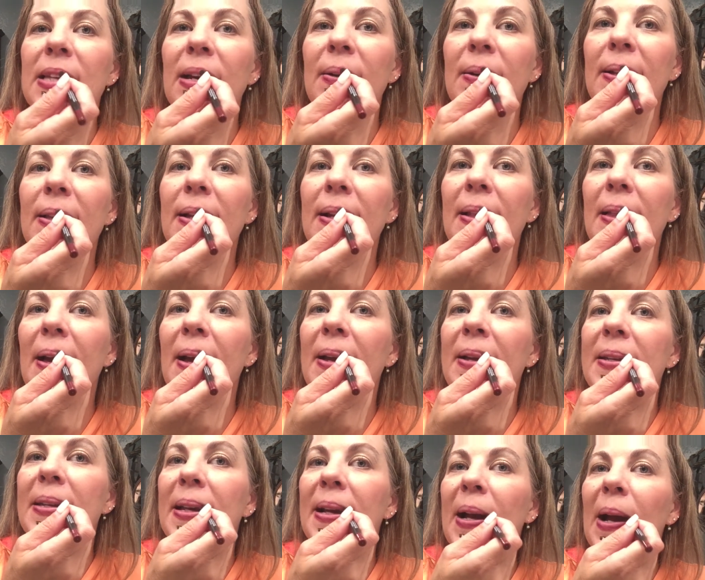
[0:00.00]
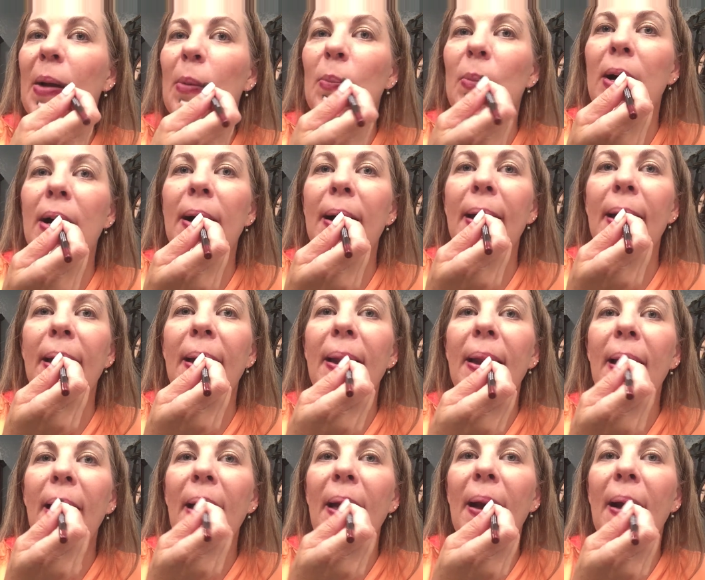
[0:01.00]
I really like to
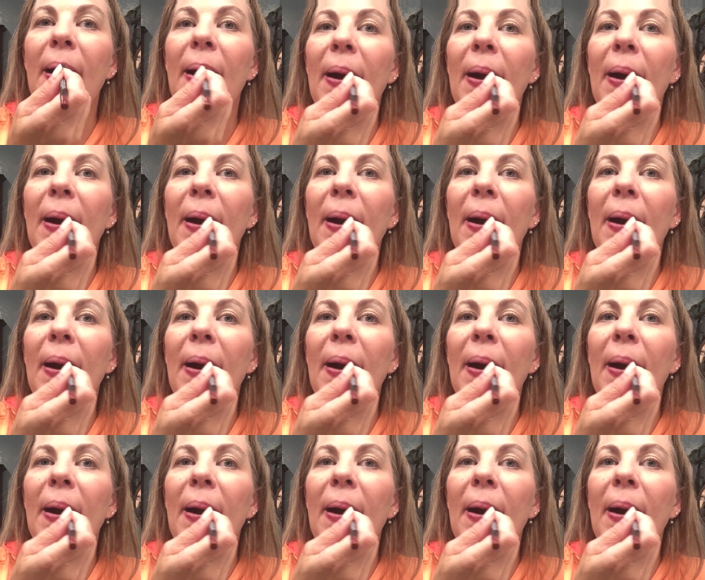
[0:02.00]
combine